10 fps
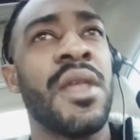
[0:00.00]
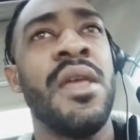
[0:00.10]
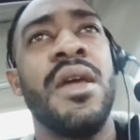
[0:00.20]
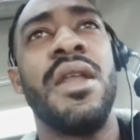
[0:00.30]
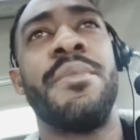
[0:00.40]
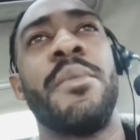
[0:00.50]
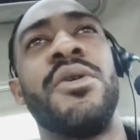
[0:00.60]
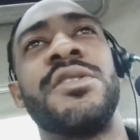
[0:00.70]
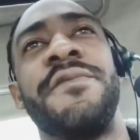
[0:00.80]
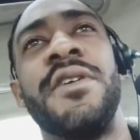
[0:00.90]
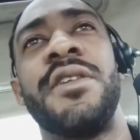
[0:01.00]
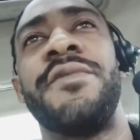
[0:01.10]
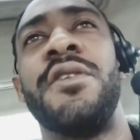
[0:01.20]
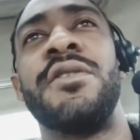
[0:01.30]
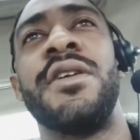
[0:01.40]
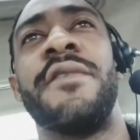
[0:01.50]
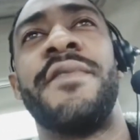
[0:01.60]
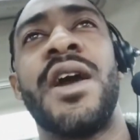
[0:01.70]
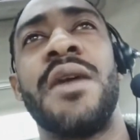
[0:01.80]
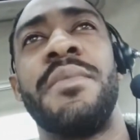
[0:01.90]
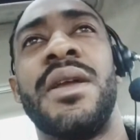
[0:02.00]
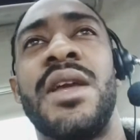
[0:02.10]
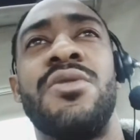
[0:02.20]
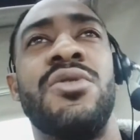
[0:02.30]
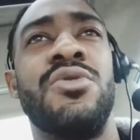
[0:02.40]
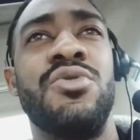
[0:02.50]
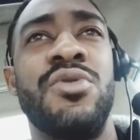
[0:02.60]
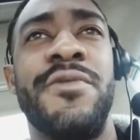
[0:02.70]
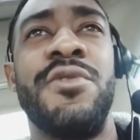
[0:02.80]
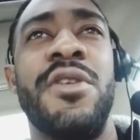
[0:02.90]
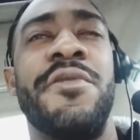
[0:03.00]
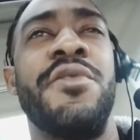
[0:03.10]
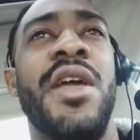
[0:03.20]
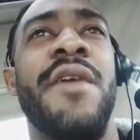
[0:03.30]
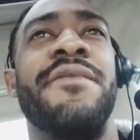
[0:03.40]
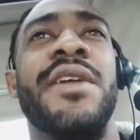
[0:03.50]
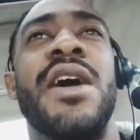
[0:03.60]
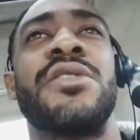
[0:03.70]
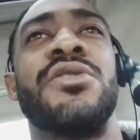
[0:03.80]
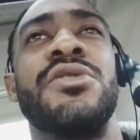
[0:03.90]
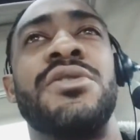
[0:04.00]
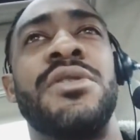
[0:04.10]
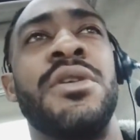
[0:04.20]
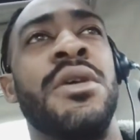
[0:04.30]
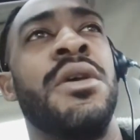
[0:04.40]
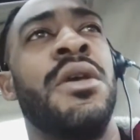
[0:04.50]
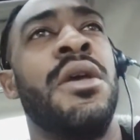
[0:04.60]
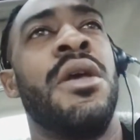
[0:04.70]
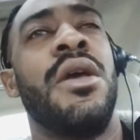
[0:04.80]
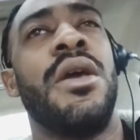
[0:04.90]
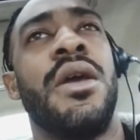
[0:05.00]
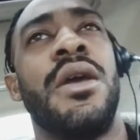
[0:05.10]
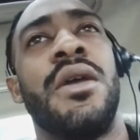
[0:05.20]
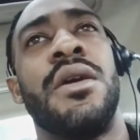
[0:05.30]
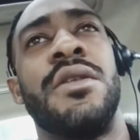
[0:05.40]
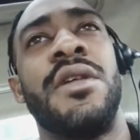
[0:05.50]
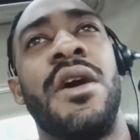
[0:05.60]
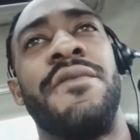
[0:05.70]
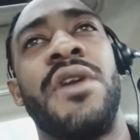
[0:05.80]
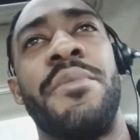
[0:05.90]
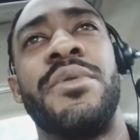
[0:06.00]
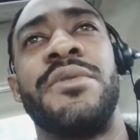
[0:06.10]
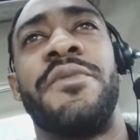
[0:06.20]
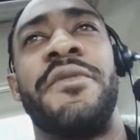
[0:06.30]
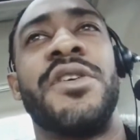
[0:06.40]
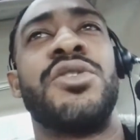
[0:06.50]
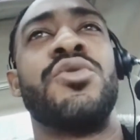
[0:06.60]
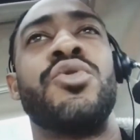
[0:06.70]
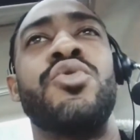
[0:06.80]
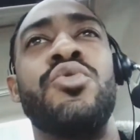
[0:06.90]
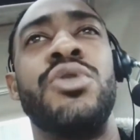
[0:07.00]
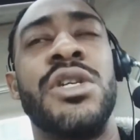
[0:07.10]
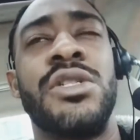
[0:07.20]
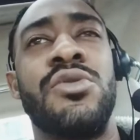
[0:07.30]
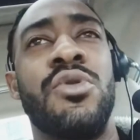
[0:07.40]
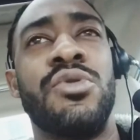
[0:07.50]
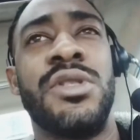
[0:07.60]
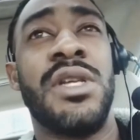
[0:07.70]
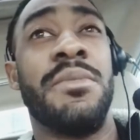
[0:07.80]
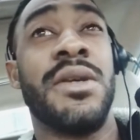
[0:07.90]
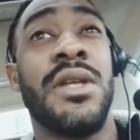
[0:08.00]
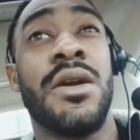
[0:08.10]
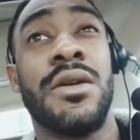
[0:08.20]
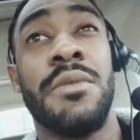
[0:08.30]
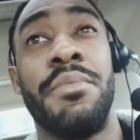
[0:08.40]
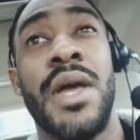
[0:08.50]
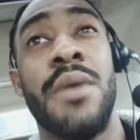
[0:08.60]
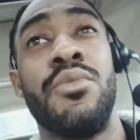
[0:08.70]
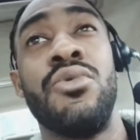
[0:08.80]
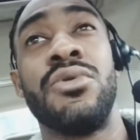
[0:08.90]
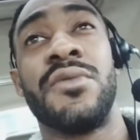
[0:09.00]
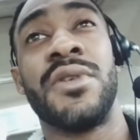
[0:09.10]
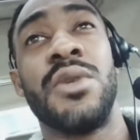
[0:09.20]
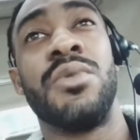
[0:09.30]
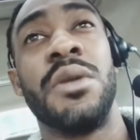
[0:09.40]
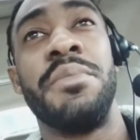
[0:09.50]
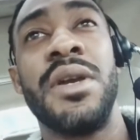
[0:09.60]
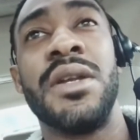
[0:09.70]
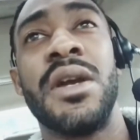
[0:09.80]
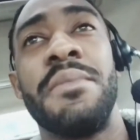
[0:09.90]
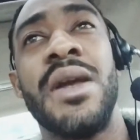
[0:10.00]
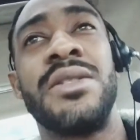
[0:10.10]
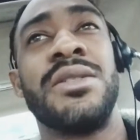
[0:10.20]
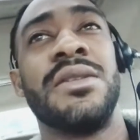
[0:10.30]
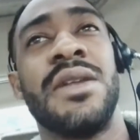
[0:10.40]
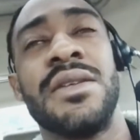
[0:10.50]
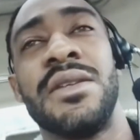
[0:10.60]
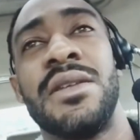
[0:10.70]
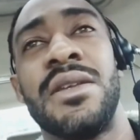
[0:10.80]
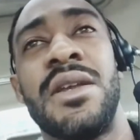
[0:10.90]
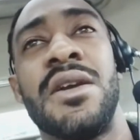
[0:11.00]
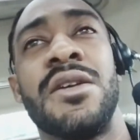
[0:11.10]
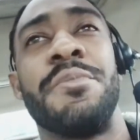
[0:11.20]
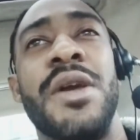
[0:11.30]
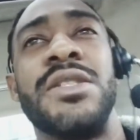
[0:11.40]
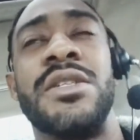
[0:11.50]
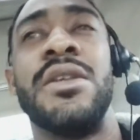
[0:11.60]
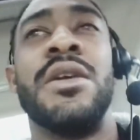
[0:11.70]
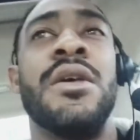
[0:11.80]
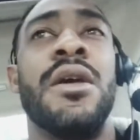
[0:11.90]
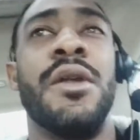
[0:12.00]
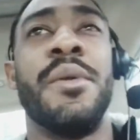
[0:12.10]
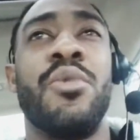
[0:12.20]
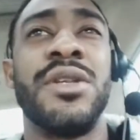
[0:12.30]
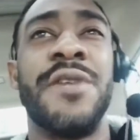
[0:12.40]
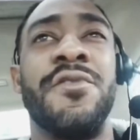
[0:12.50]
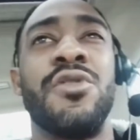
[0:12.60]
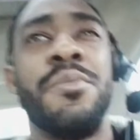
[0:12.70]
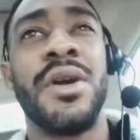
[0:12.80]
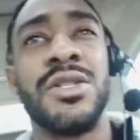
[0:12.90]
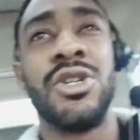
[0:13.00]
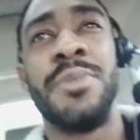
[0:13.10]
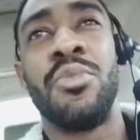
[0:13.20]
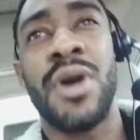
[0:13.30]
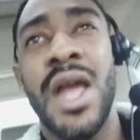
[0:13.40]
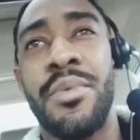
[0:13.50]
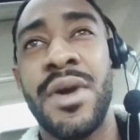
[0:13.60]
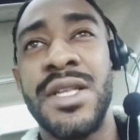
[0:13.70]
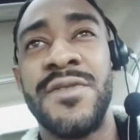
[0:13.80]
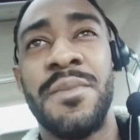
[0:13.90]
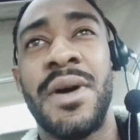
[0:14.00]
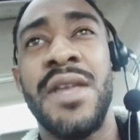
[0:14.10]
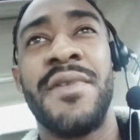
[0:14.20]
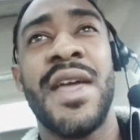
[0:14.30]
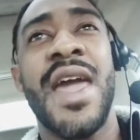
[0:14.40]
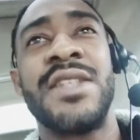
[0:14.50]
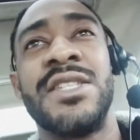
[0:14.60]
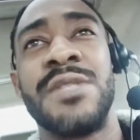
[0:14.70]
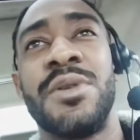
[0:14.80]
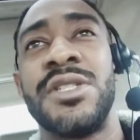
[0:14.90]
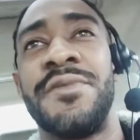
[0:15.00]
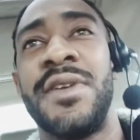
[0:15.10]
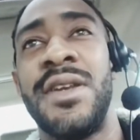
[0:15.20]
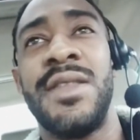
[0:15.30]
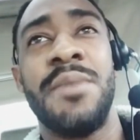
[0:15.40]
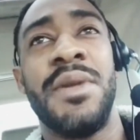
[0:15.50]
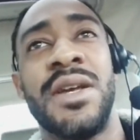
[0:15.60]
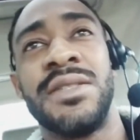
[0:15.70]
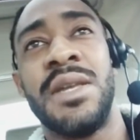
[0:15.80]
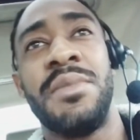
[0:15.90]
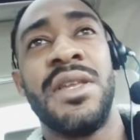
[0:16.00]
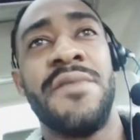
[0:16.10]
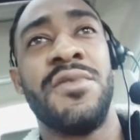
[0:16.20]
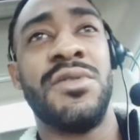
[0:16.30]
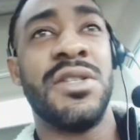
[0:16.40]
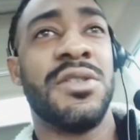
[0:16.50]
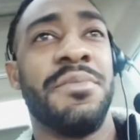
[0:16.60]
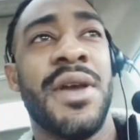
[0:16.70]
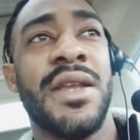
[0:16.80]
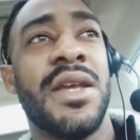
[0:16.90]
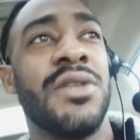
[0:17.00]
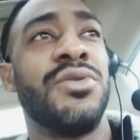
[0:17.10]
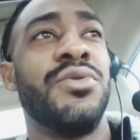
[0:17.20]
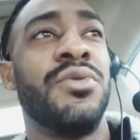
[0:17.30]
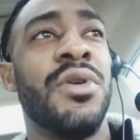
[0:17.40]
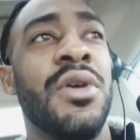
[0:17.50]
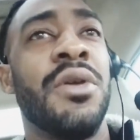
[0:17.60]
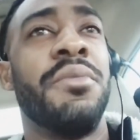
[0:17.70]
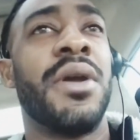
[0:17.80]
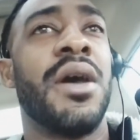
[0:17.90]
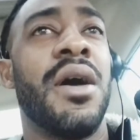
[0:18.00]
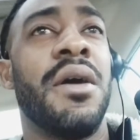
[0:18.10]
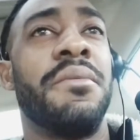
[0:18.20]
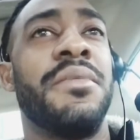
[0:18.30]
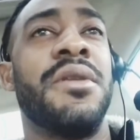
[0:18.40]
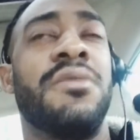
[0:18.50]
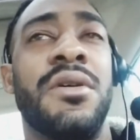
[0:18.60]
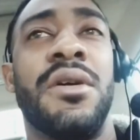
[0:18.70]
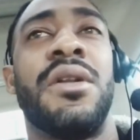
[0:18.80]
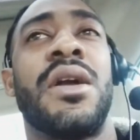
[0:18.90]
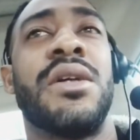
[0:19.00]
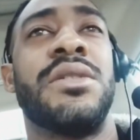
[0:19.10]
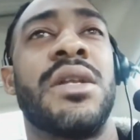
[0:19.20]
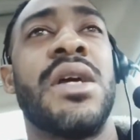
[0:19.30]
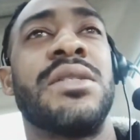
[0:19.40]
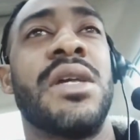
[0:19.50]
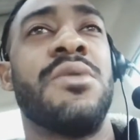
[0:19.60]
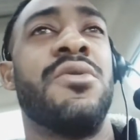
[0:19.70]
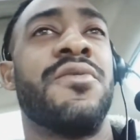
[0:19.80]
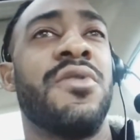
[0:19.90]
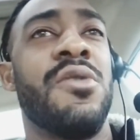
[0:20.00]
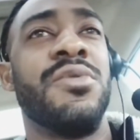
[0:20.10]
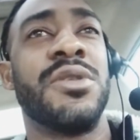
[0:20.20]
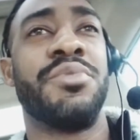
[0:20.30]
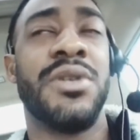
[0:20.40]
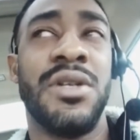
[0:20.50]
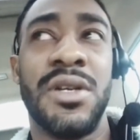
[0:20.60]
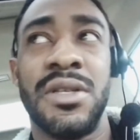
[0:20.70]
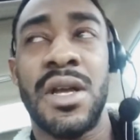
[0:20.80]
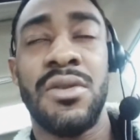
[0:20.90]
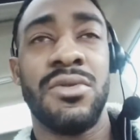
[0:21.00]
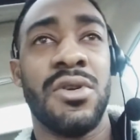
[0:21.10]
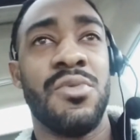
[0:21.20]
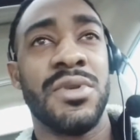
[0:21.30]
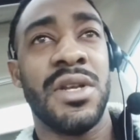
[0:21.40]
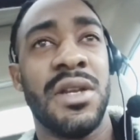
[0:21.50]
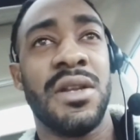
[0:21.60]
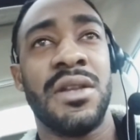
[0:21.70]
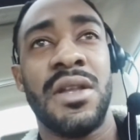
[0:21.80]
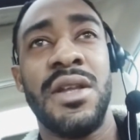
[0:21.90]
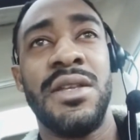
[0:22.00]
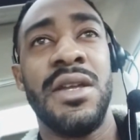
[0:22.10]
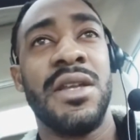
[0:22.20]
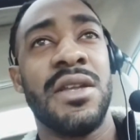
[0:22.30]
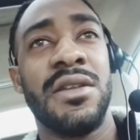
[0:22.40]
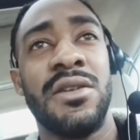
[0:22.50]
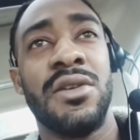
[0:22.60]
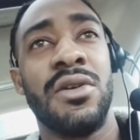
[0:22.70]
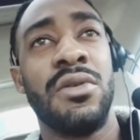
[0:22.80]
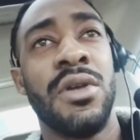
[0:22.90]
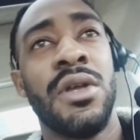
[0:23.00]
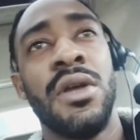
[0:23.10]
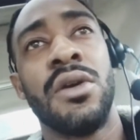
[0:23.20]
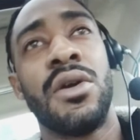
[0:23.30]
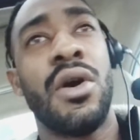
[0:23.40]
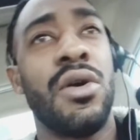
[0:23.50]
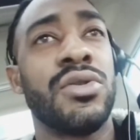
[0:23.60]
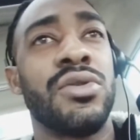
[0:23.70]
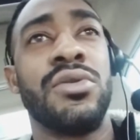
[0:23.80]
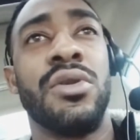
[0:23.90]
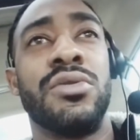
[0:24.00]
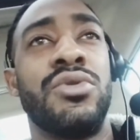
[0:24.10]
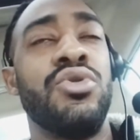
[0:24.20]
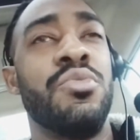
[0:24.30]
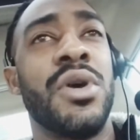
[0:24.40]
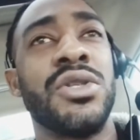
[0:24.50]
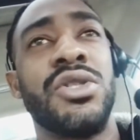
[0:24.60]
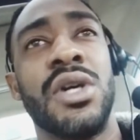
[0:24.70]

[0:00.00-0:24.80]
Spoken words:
And it promotes a feel good environment. Like, if you have doctors and other healthcare professionals who just seem like they're in a bad mood and don't really want to be there, it makes the care of the patient a little bit more difficult, because you're a little bit more apprehensive about even asking this person for anything because they've been giving you such a bad attitude. But like I said, last night overall was a pretty good night. But the ED didn't call too much.